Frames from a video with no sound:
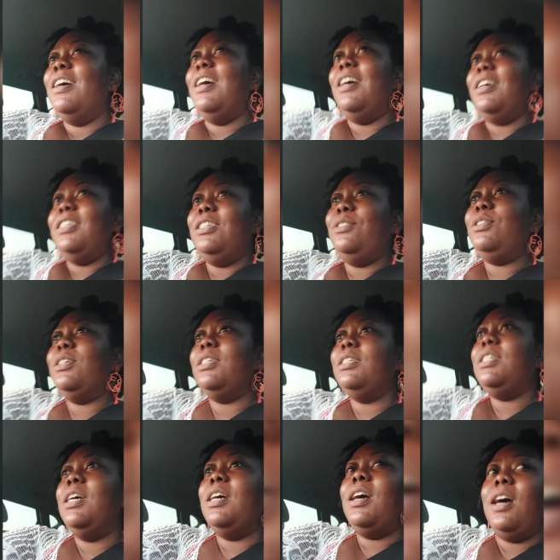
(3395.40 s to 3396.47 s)
Uh,
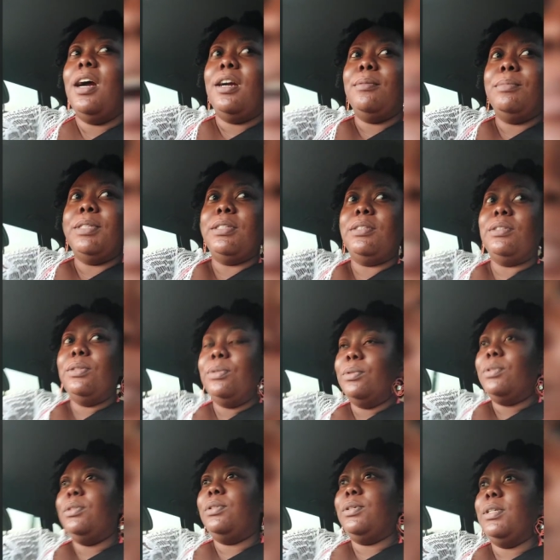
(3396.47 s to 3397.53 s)
usually they're harmless
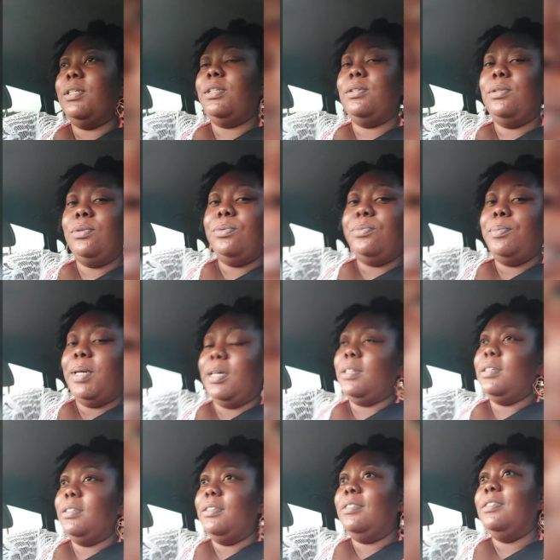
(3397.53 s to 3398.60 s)
though, so it's not too
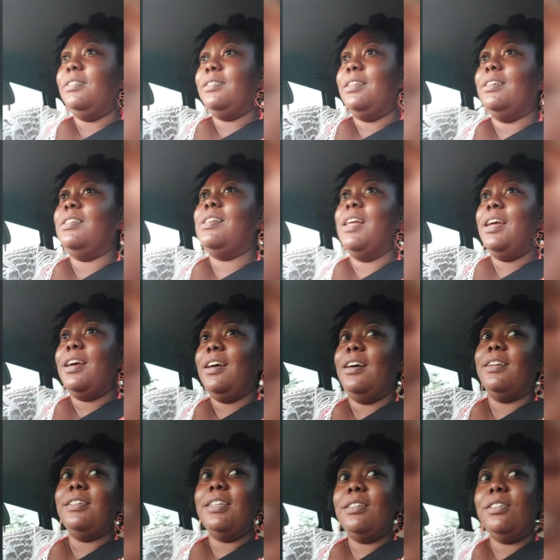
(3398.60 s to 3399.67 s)
bad. It's not like a,
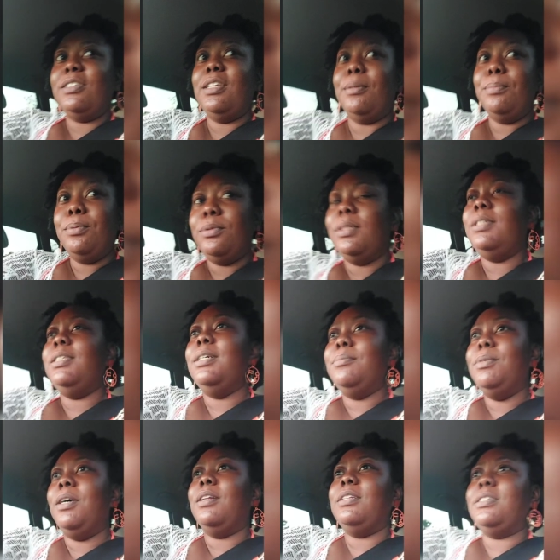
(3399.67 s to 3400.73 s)
uh, they just a pre
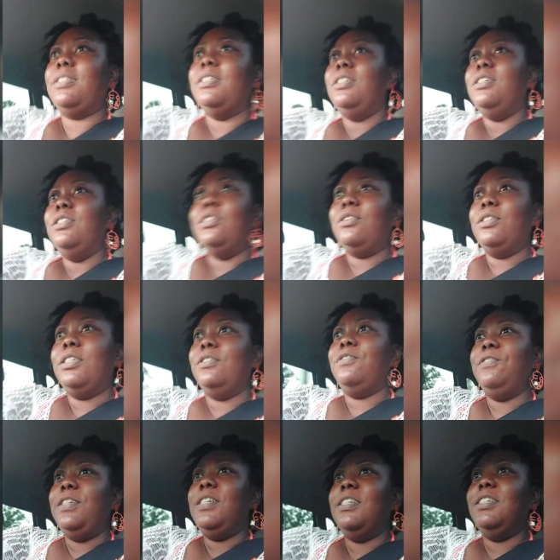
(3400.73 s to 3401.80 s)
them not touchy
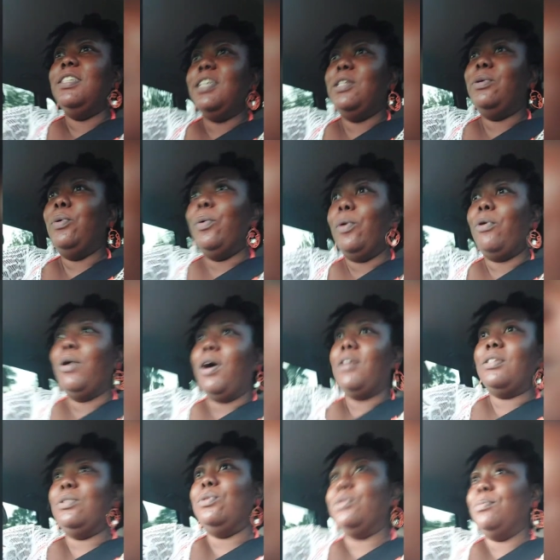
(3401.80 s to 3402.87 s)
feely. They do
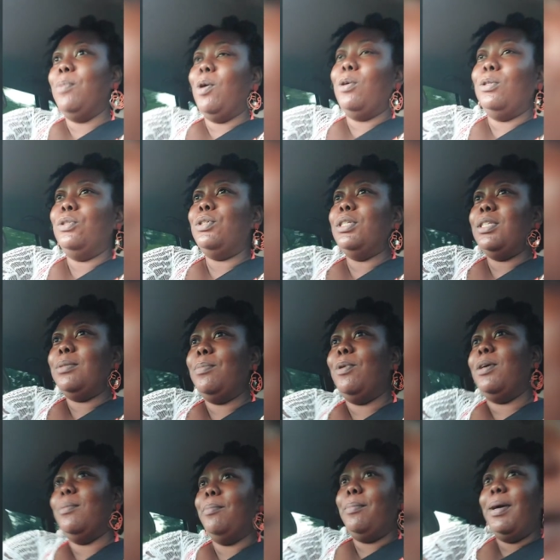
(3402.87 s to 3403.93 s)
cross those boundaries.
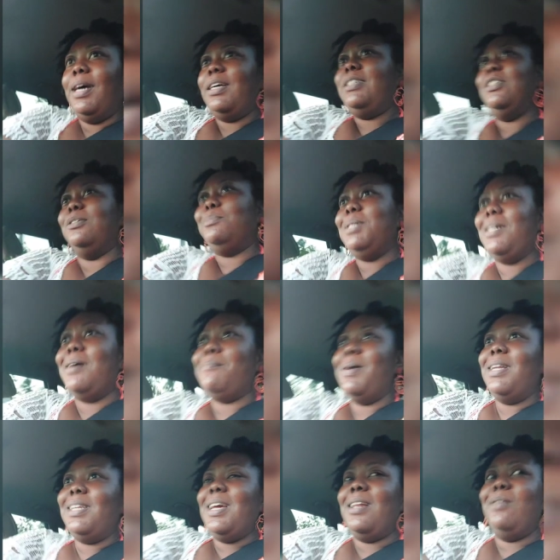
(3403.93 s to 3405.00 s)
But man, Jamaica
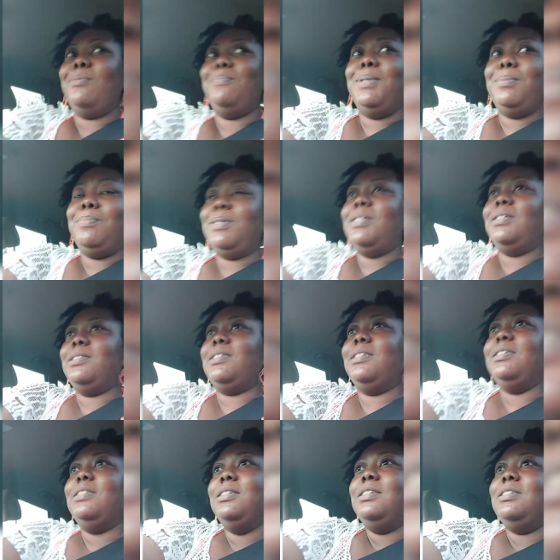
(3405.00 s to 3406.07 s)
man can look at
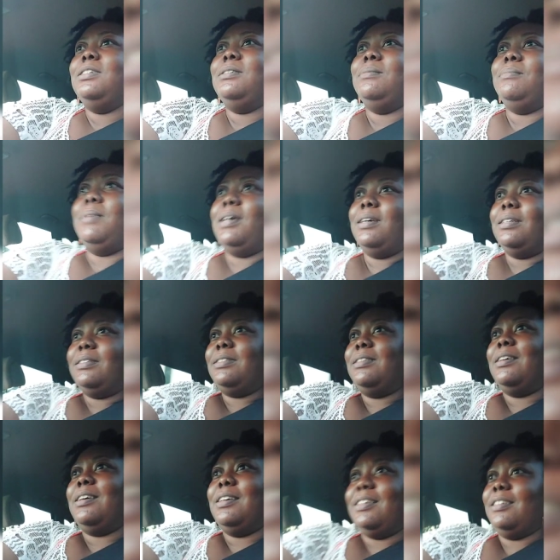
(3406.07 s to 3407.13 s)
places
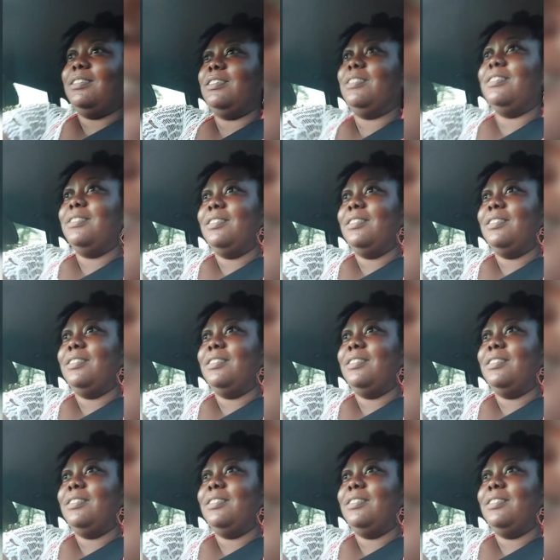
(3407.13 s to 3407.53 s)
backside.